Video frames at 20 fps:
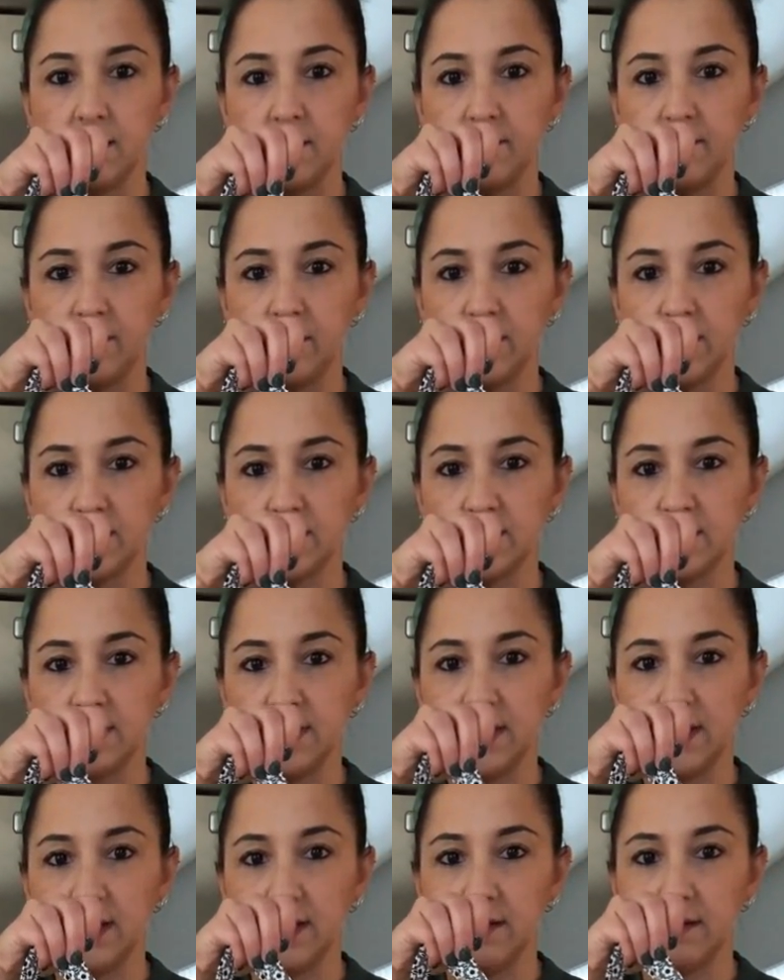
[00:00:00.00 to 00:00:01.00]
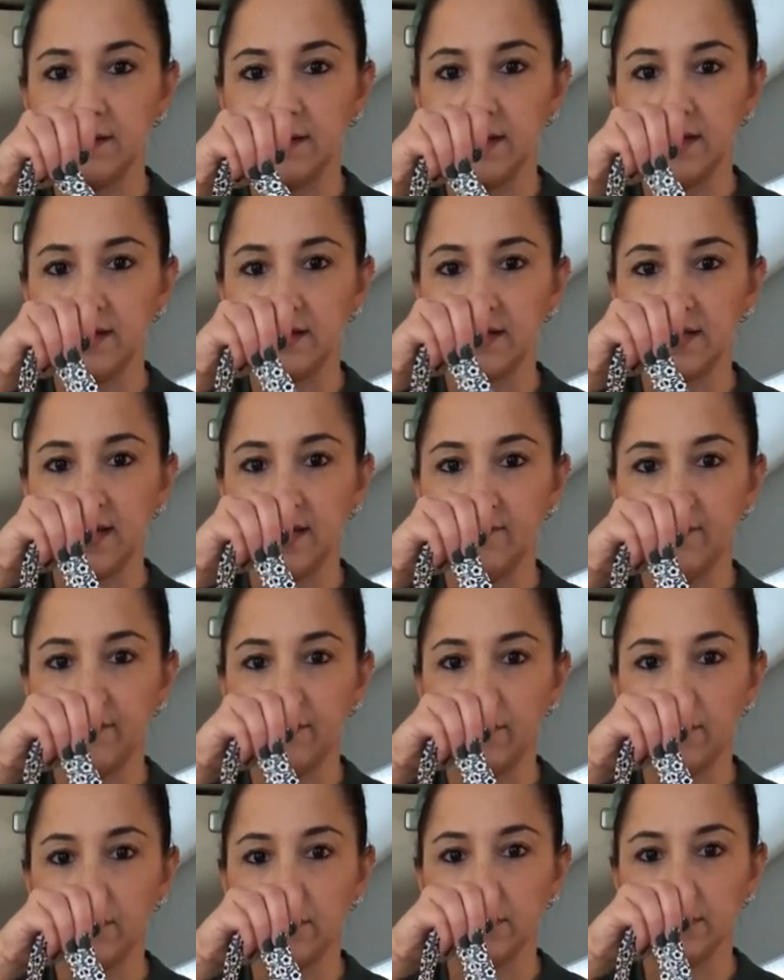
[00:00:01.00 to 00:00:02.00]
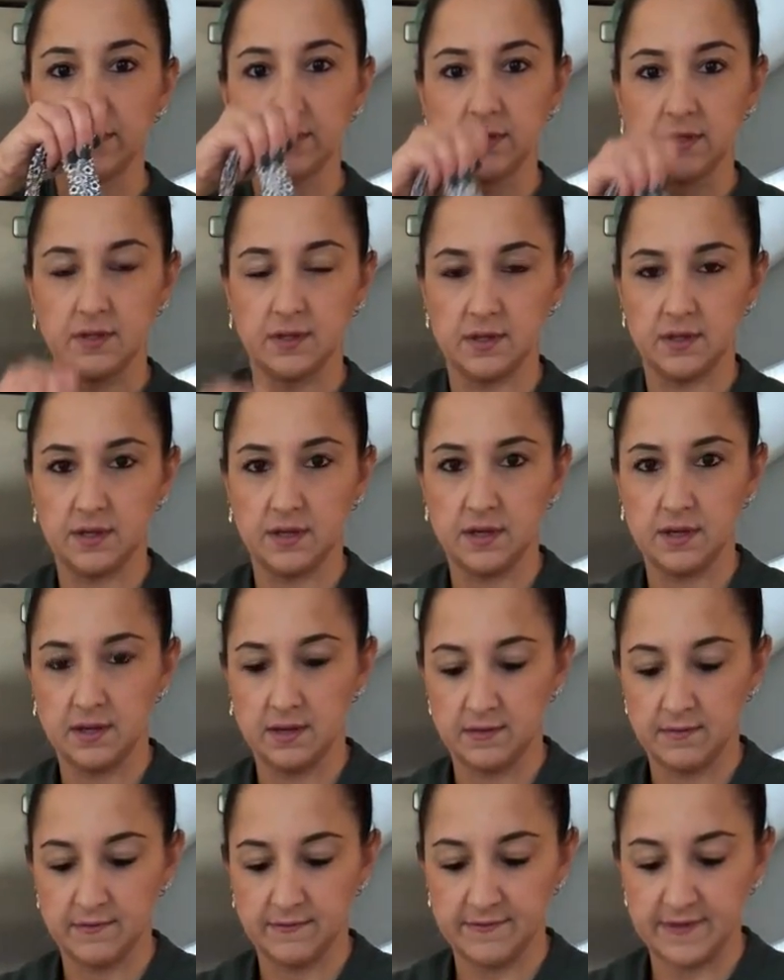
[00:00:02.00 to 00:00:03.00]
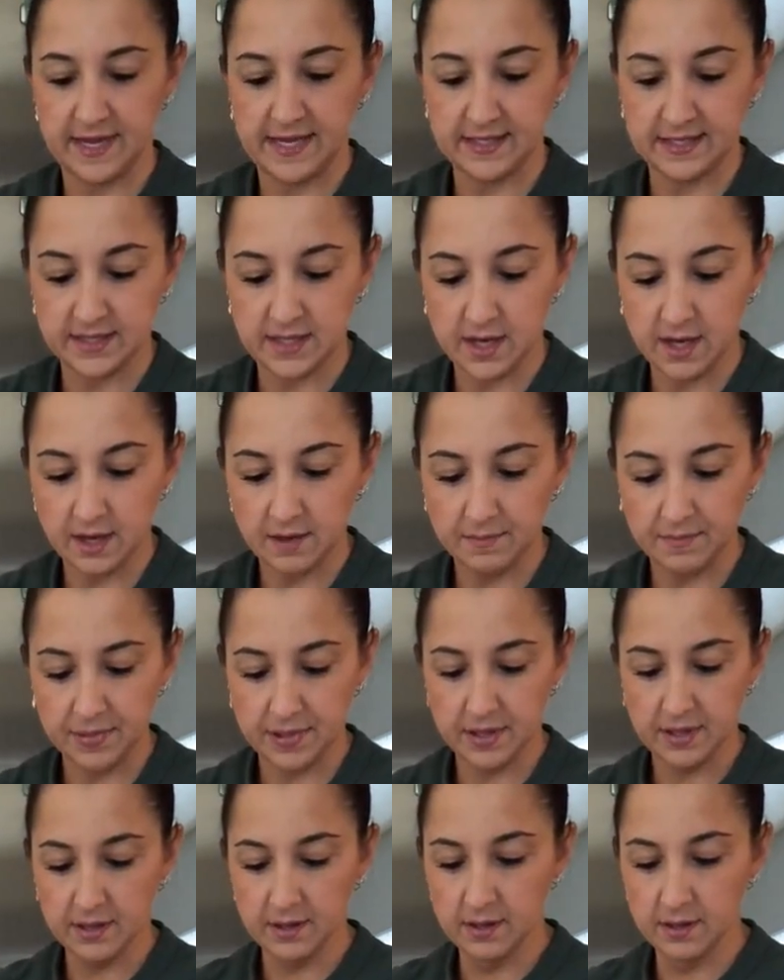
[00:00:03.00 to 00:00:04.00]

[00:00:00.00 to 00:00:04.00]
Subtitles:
if you can see, the inside folds face up.